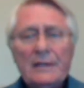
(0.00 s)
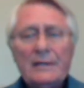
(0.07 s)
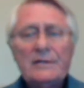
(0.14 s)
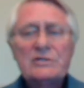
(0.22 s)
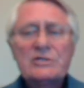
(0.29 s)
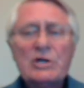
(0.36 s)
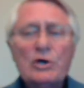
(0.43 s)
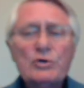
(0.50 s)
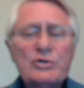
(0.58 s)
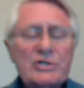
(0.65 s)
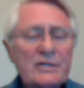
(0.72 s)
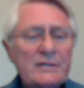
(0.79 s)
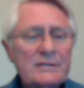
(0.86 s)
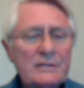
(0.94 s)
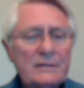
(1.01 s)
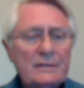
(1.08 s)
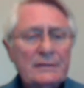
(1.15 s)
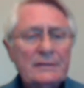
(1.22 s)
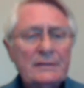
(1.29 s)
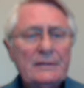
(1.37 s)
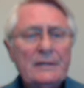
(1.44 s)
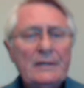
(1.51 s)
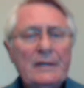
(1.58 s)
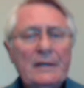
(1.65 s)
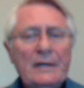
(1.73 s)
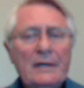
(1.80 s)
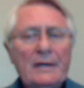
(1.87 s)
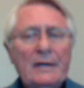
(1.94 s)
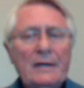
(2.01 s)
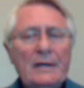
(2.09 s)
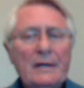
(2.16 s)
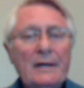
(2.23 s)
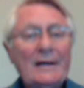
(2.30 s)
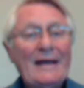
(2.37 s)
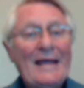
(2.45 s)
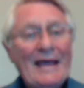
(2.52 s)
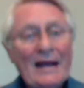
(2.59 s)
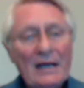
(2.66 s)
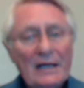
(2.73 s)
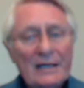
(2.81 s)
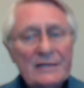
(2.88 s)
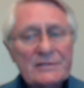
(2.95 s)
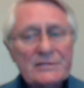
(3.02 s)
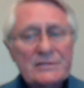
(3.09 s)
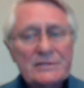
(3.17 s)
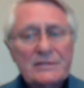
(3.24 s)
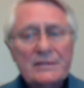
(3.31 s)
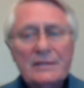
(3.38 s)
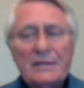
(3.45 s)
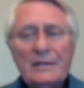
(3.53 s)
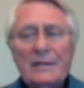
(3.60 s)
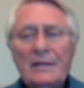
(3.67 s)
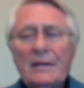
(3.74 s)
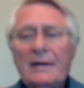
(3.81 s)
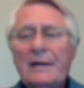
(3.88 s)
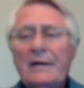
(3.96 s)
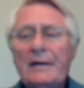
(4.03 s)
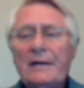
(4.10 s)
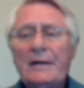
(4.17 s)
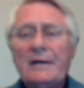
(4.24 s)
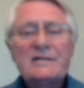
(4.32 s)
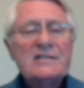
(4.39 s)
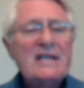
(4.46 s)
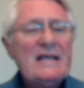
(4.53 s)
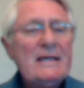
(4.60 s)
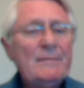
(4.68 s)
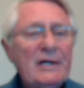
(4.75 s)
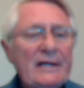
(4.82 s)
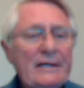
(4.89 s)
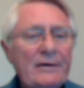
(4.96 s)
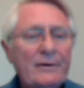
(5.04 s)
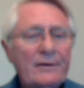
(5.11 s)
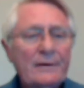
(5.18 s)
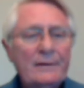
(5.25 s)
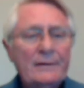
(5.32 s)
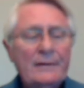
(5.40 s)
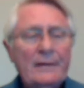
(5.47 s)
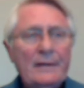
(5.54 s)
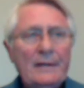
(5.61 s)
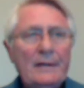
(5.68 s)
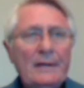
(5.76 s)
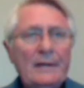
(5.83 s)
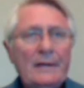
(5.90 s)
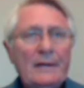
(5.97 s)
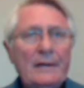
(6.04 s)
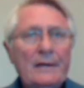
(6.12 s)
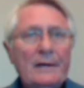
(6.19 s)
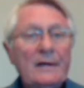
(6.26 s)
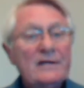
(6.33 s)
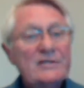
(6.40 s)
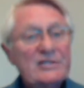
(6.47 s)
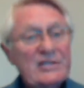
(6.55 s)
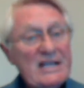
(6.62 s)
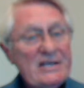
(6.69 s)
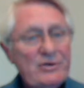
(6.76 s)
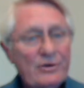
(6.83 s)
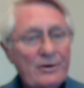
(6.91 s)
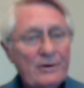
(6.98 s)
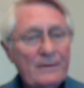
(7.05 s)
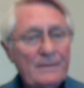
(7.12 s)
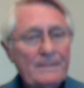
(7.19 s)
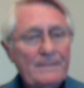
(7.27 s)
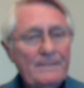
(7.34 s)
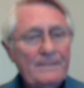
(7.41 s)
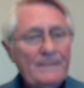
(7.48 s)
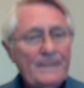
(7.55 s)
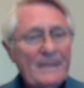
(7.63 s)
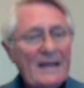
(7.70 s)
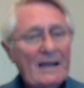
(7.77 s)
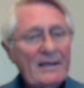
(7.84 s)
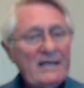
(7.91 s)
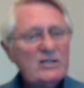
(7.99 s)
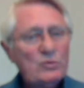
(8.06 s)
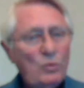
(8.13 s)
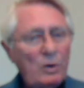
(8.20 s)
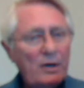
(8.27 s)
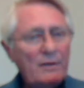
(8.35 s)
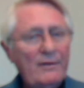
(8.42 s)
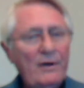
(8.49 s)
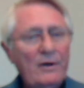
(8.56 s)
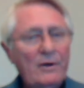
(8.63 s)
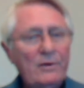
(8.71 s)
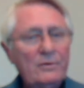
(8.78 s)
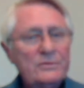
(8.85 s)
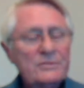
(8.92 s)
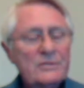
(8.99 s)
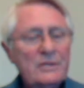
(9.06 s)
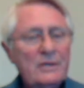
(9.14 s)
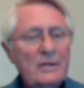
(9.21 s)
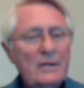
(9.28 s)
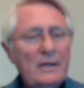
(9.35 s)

an associate, an analyst, a team leader, a senior. Now each one of those,